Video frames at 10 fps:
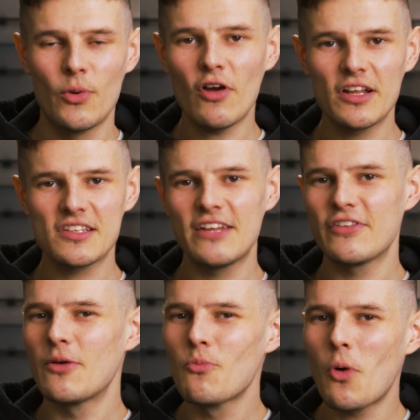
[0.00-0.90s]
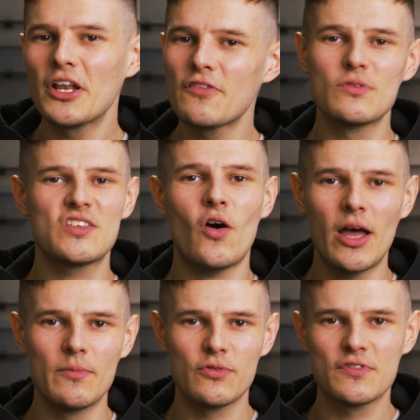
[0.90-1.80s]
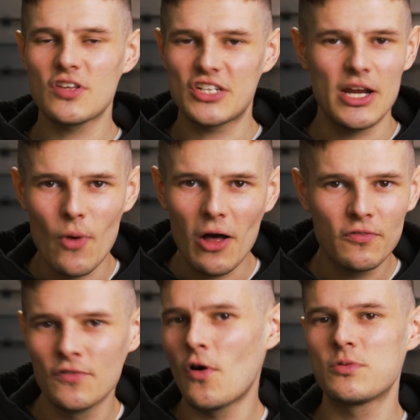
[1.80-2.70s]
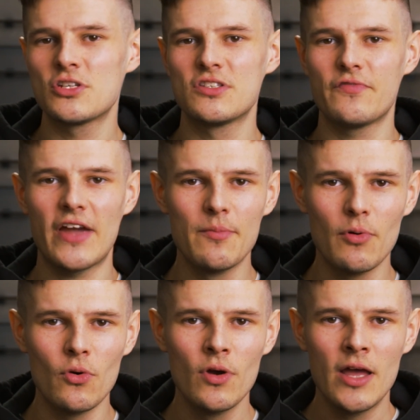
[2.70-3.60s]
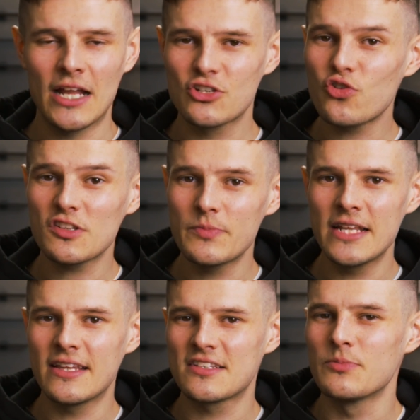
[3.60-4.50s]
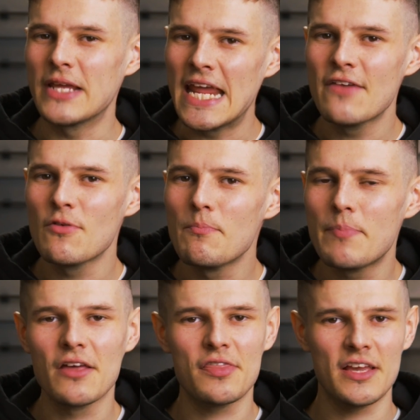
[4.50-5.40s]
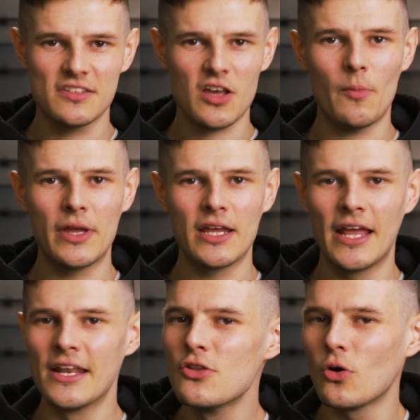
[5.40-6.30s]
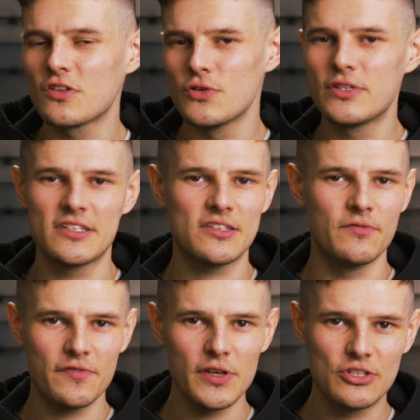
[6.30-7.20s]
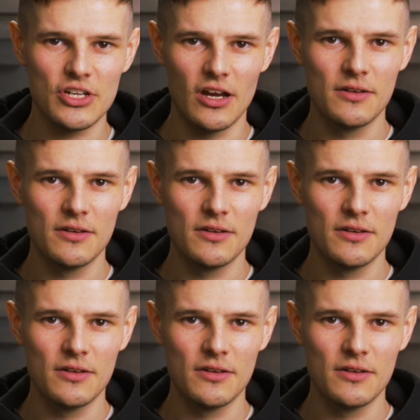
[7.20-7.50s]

We runners are living in wonderful times with such a wealth of options available, and trust me, there's some even bigger things coming in the not too distant future.